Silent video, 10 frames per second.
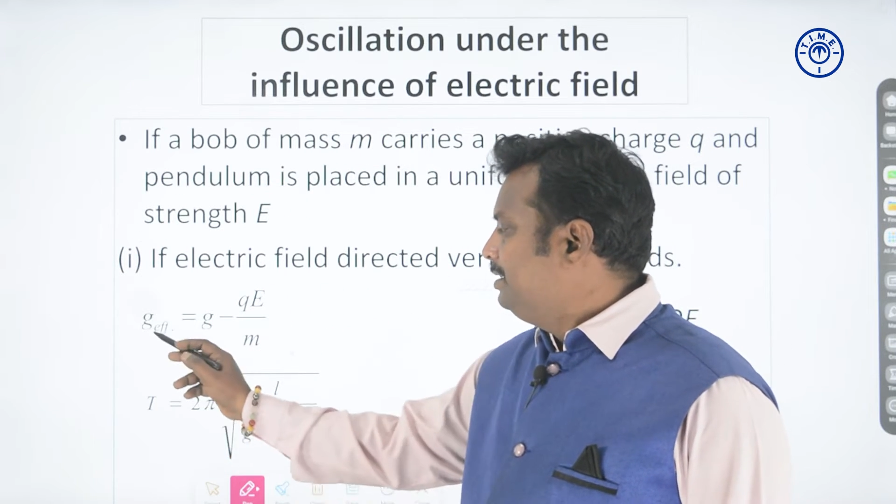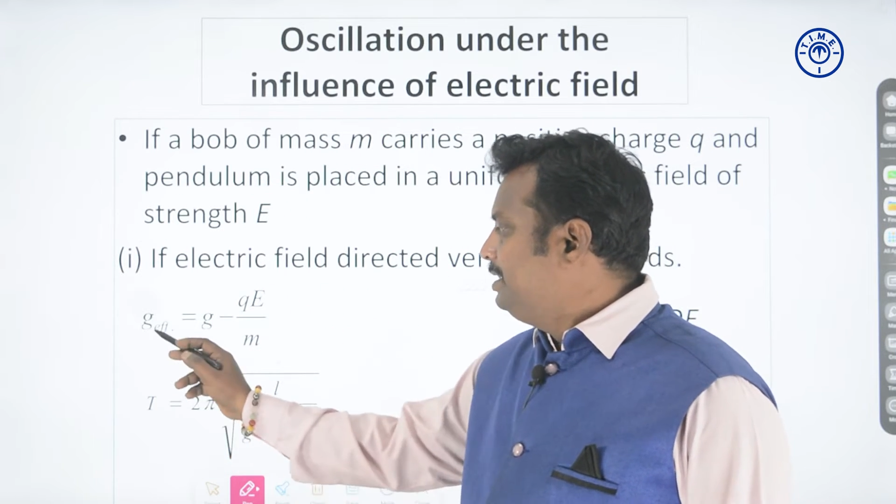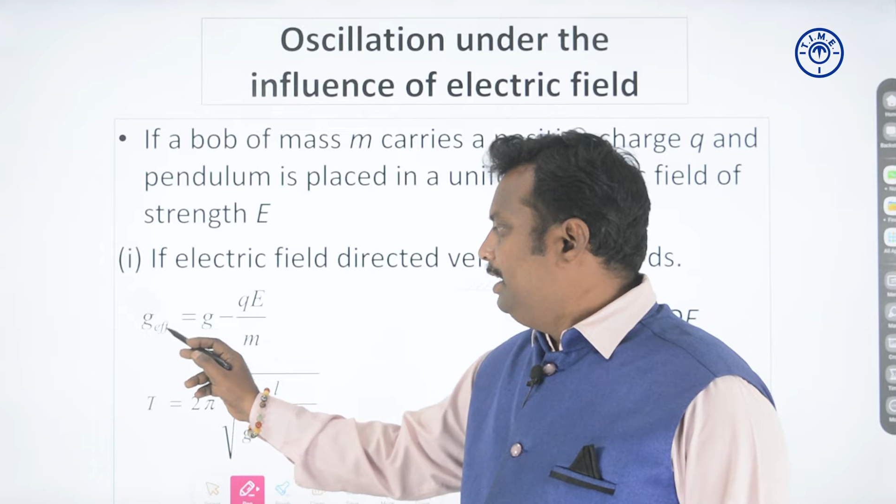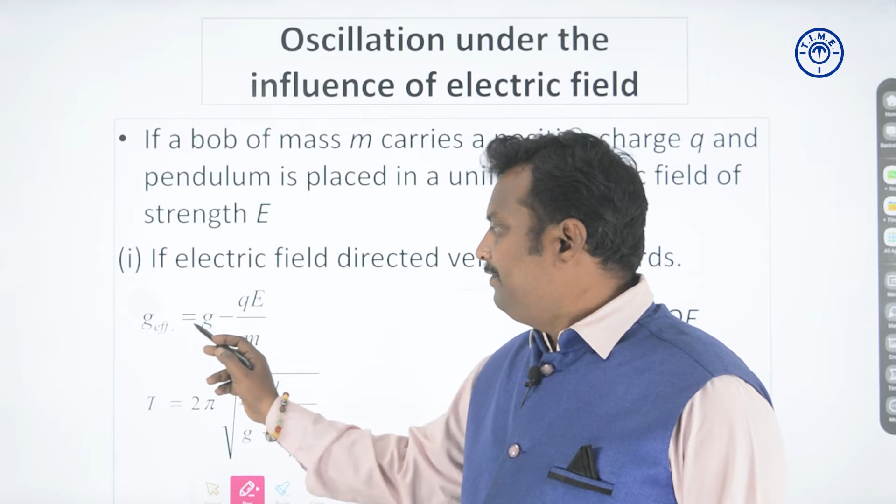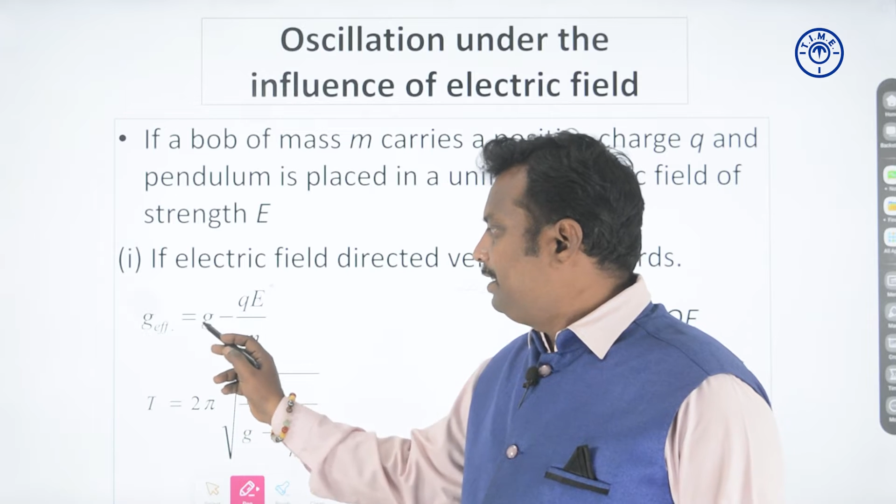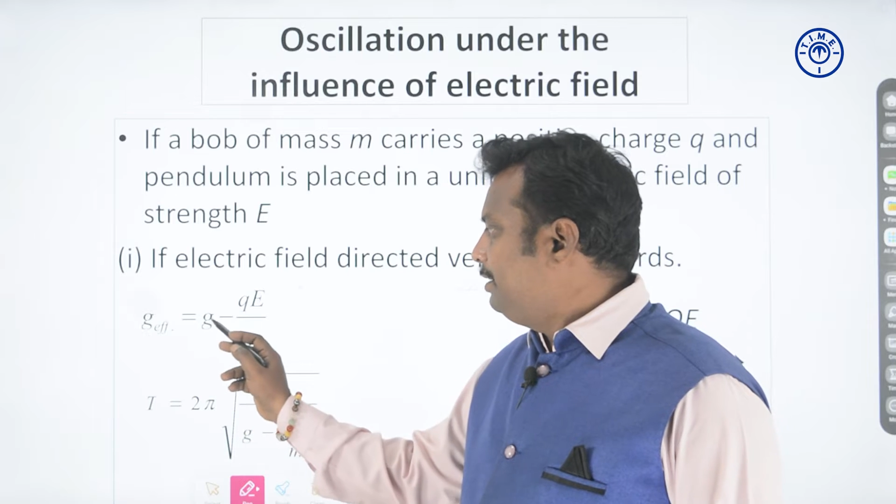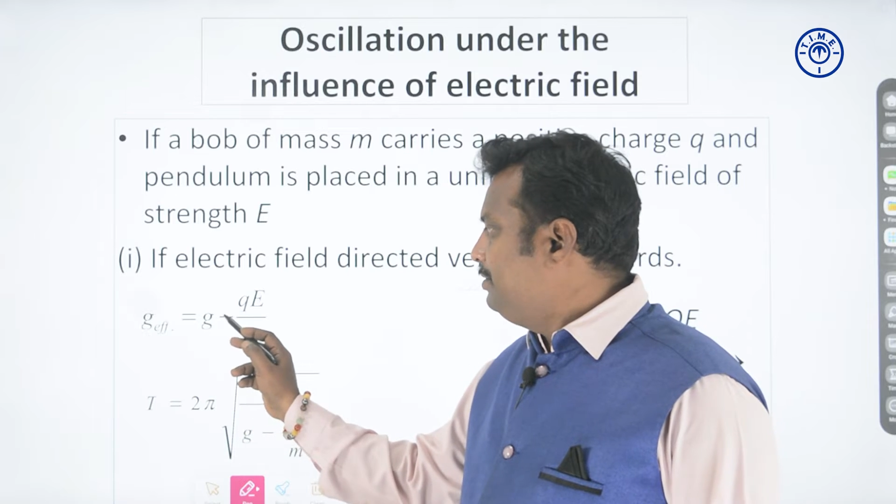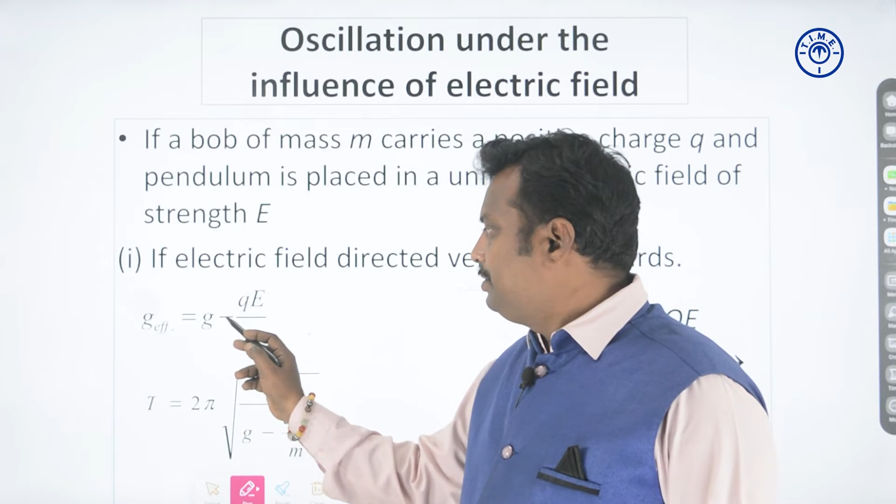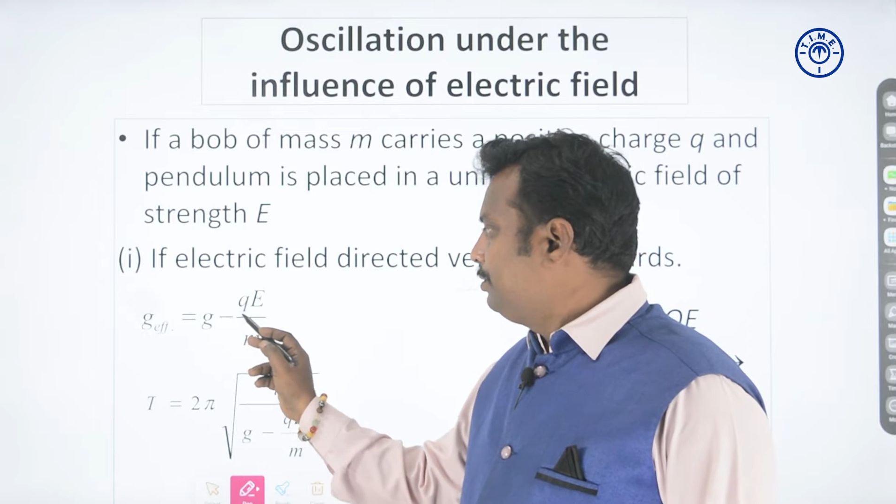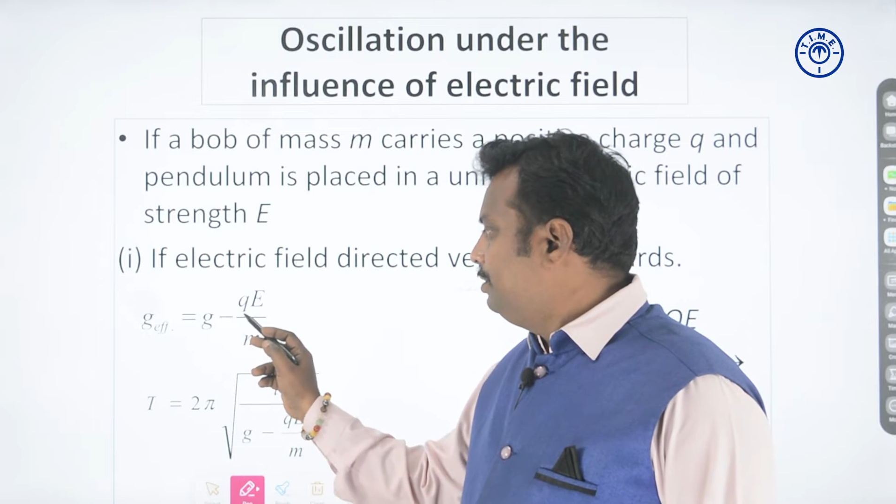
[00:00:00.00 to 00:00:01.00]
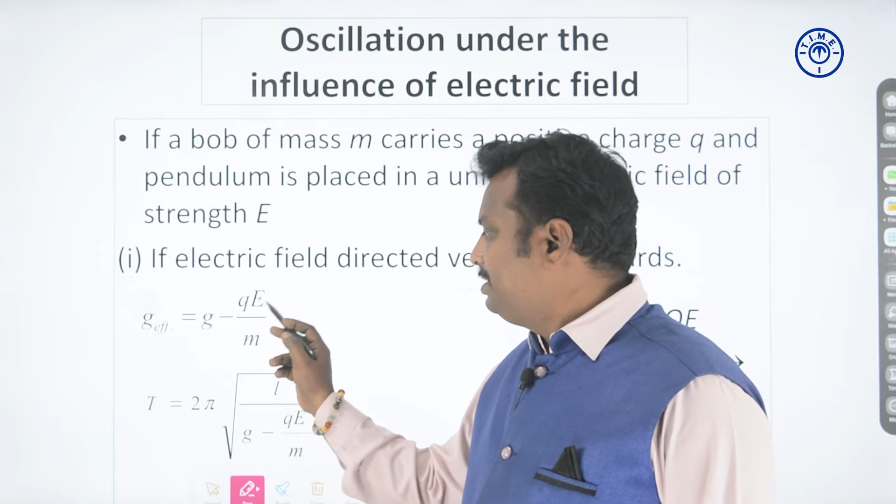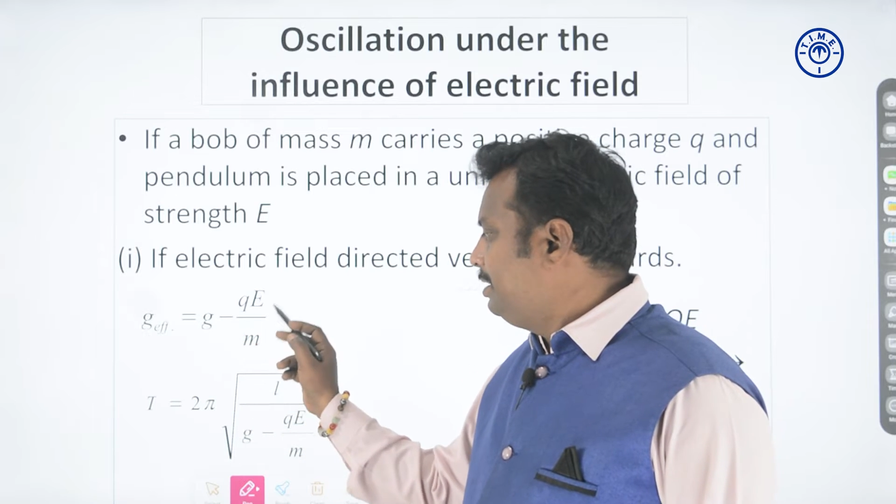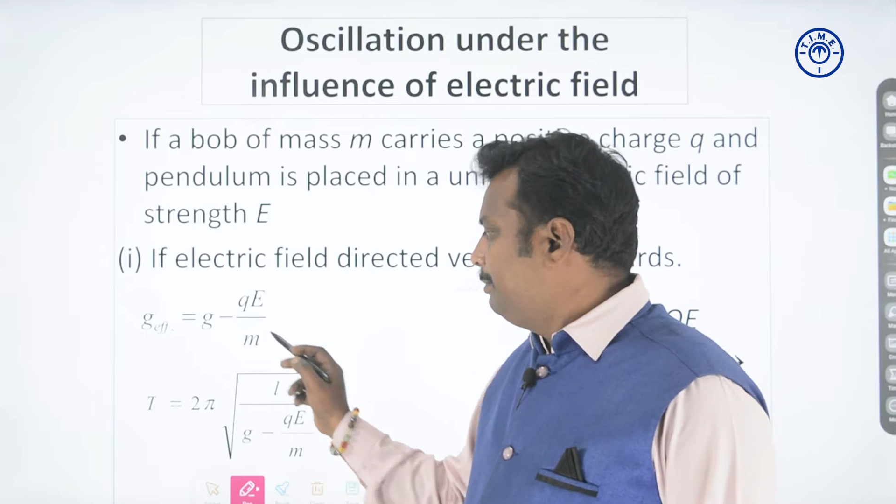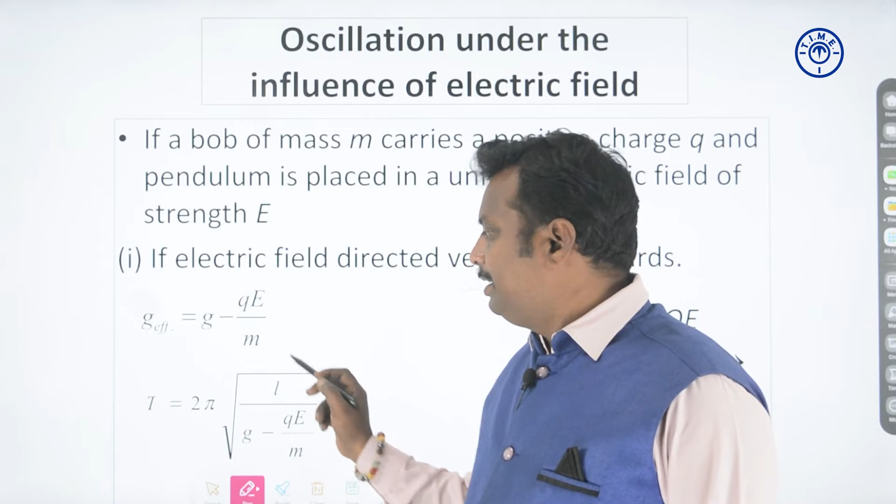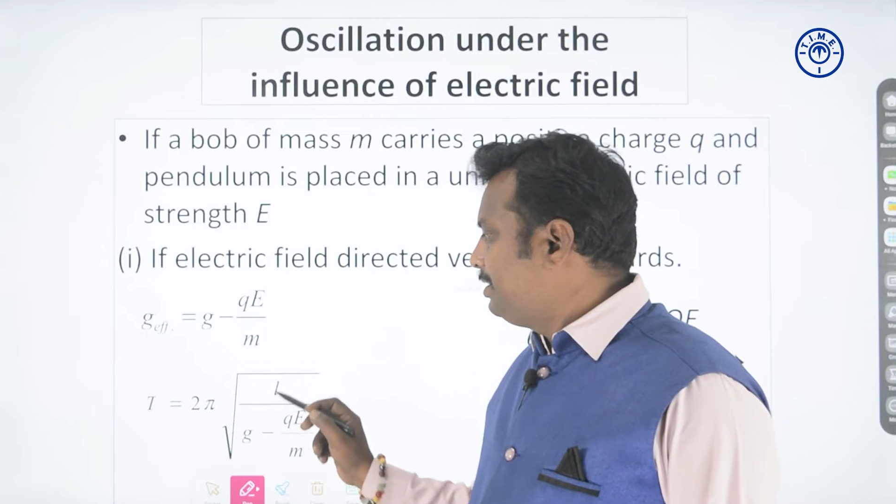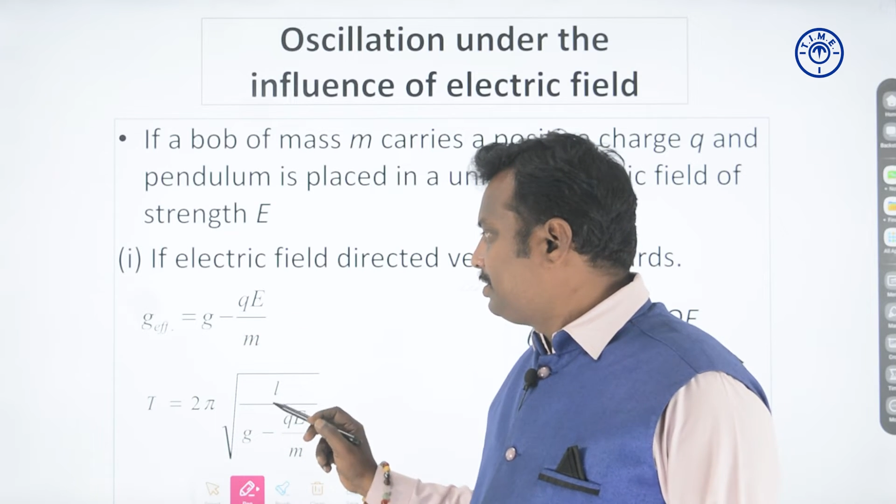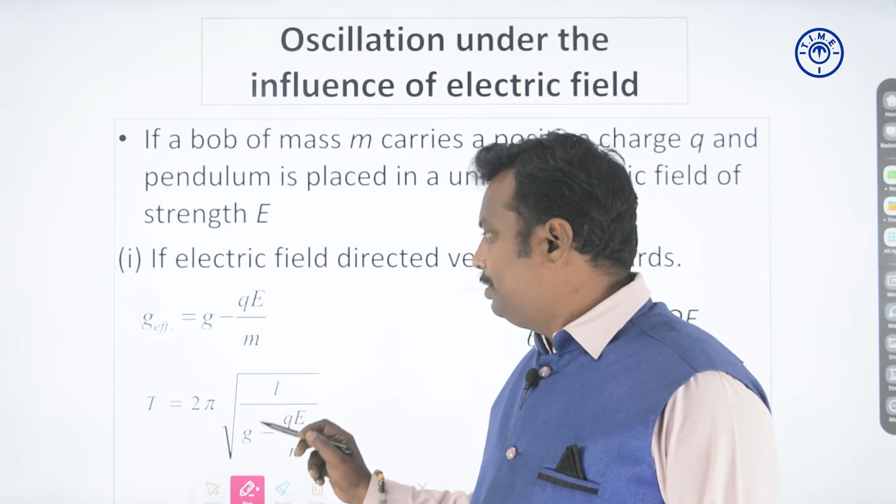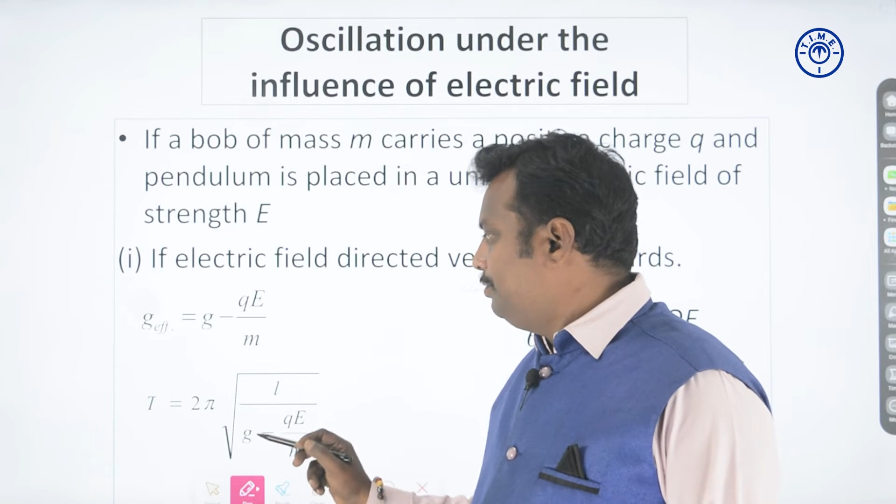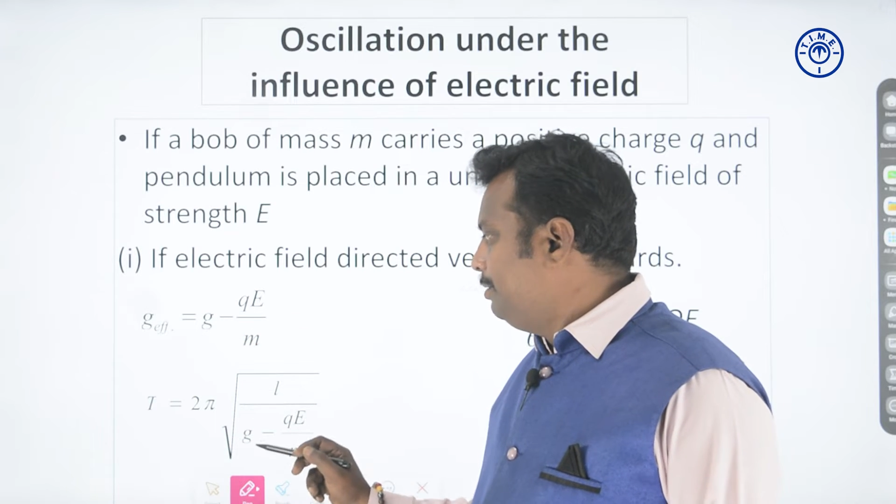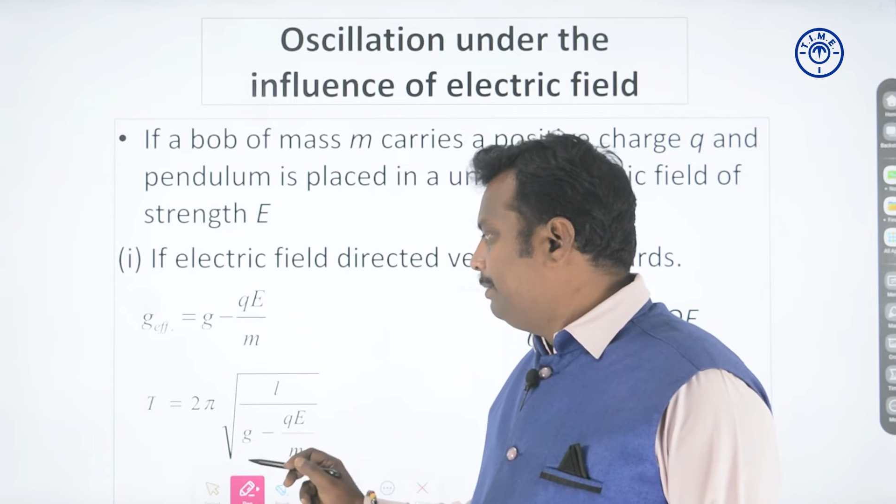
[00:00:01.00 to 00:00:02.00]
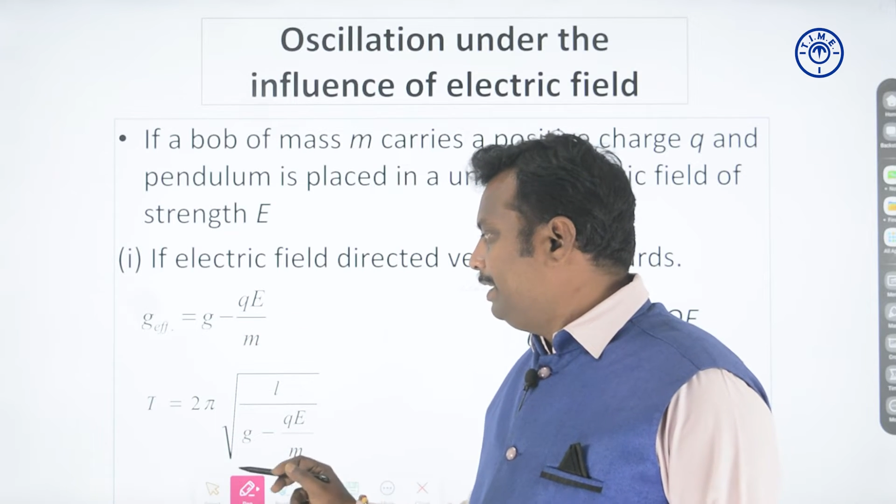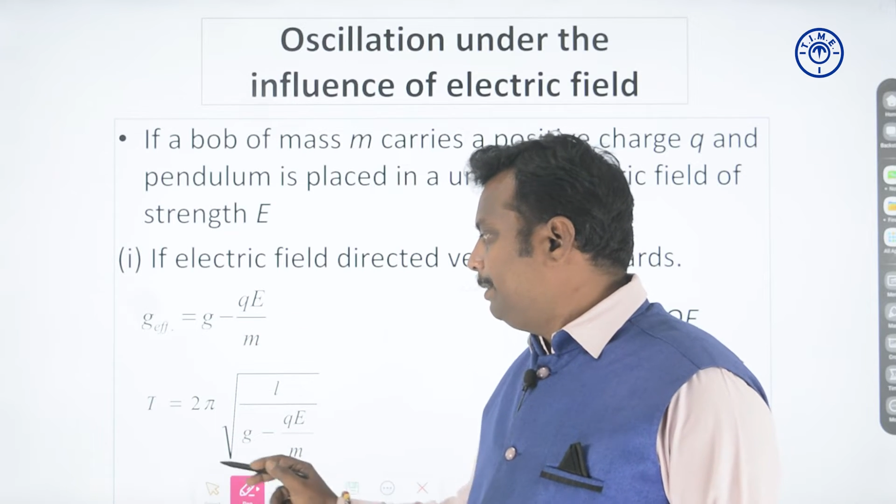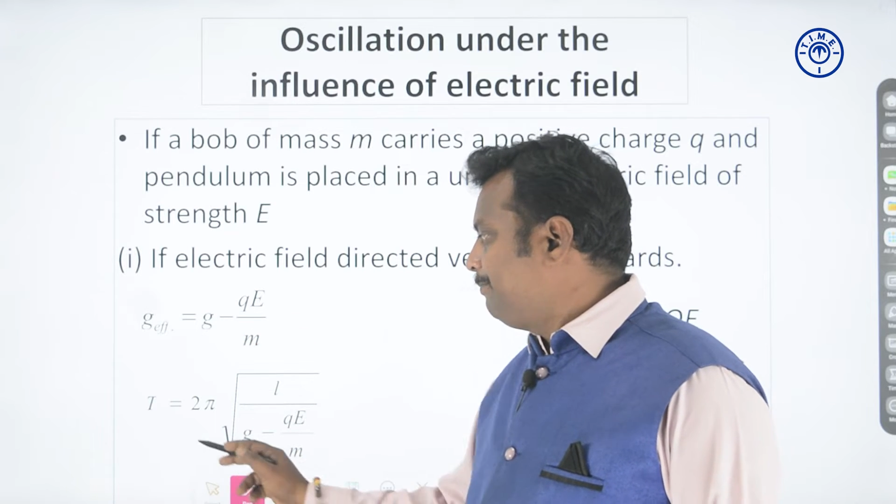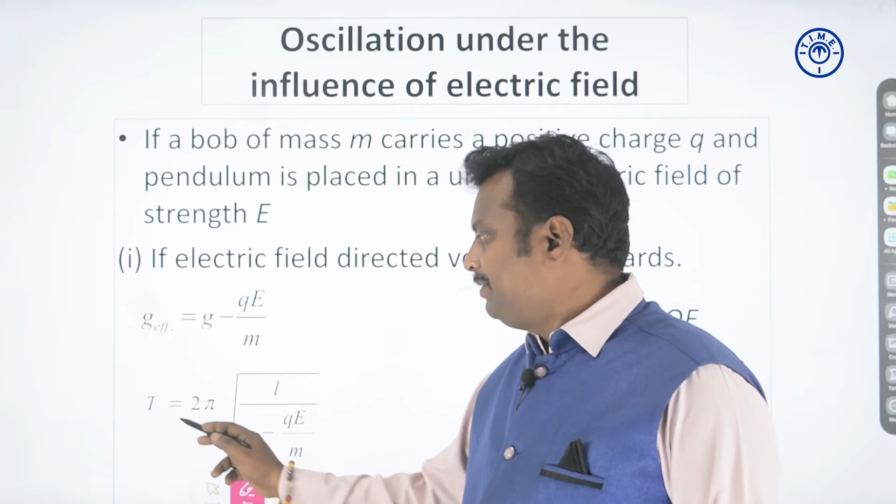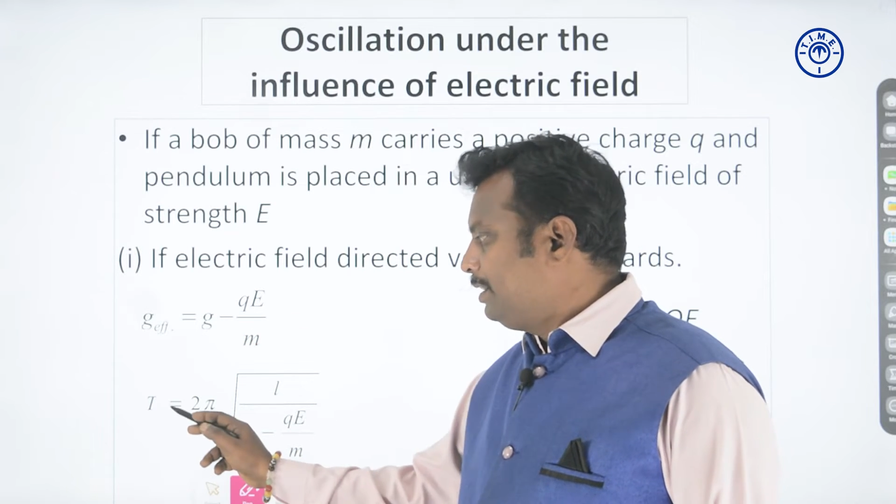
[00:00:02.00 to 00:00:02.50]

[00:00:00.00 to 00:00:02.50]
G effective is equal to G minus QE by M.